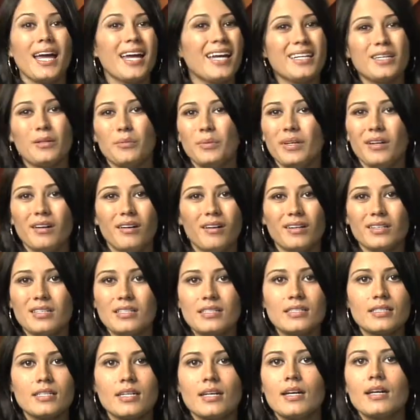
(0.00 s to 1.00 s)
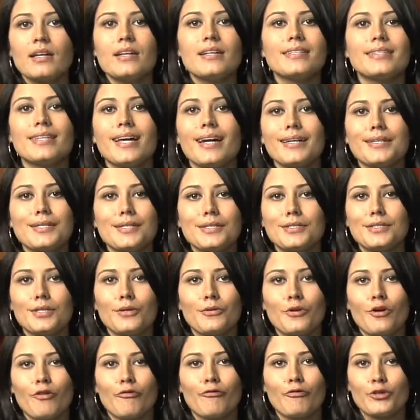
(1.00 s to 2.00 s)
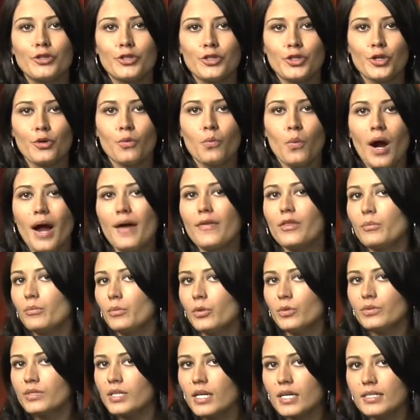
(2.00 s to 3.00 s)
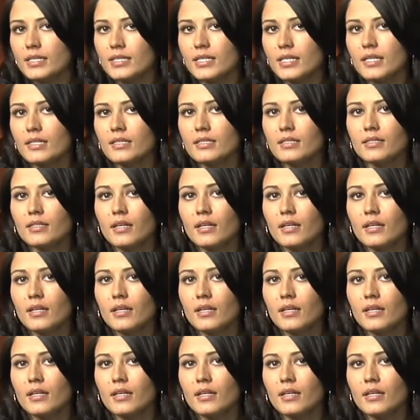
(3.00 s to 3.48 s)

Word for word: And to be honest, scientists don't know for sure why the moon does this.